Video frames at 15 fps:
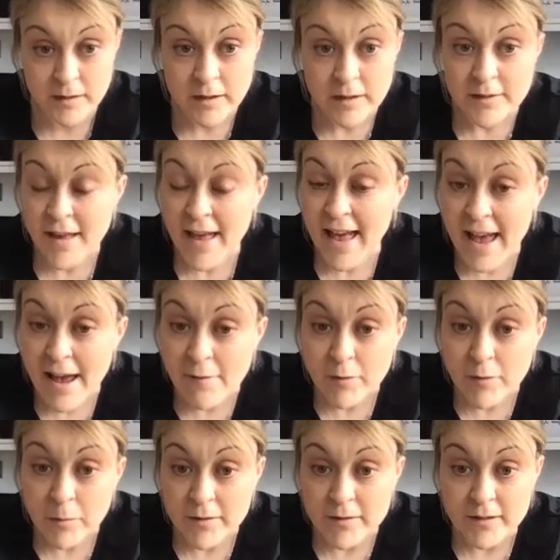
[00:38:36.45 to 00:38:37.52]
So
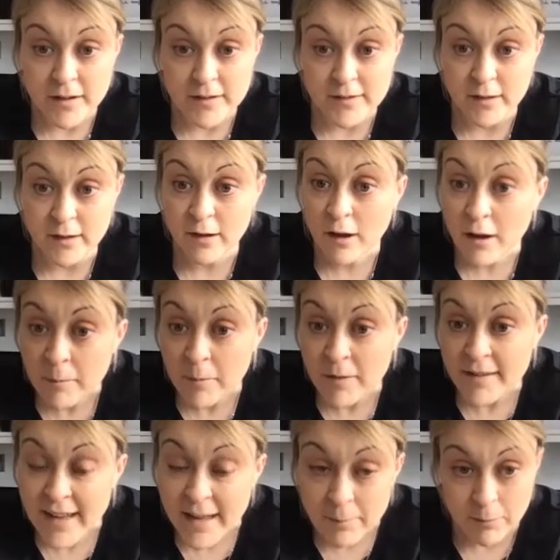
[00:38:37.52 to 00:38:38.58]
everyone's going to climb on
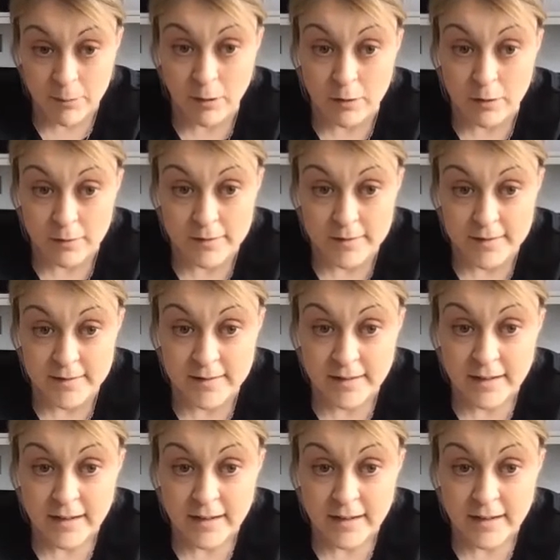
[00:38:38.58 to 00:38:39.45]
their blocks,